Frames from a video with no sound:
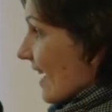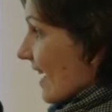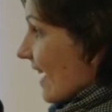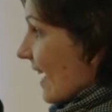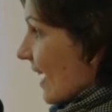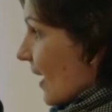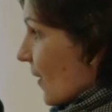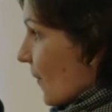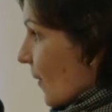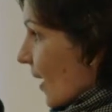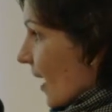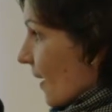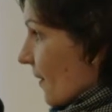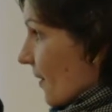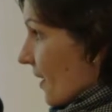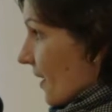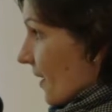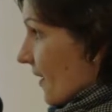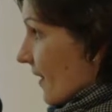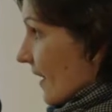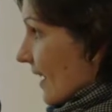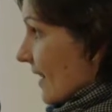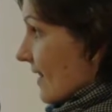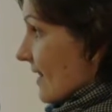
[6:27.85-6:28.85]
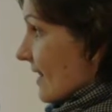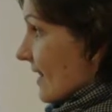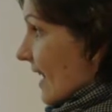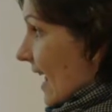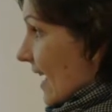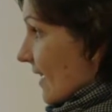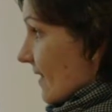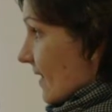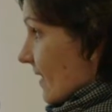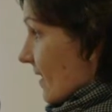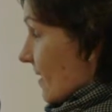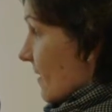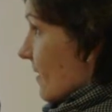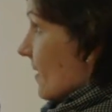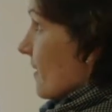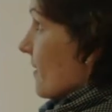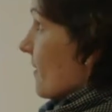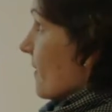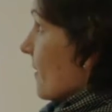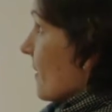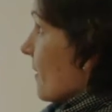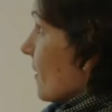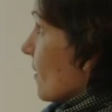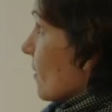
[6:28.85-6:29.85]
hierarchical and sexist
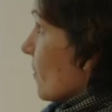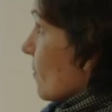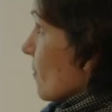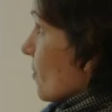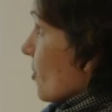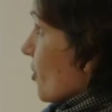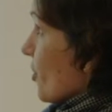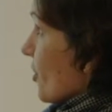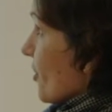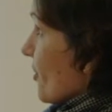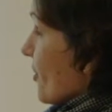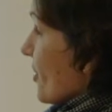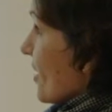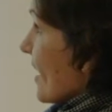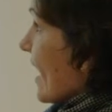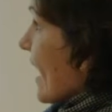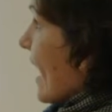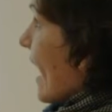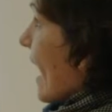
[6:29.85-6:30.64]
institutions.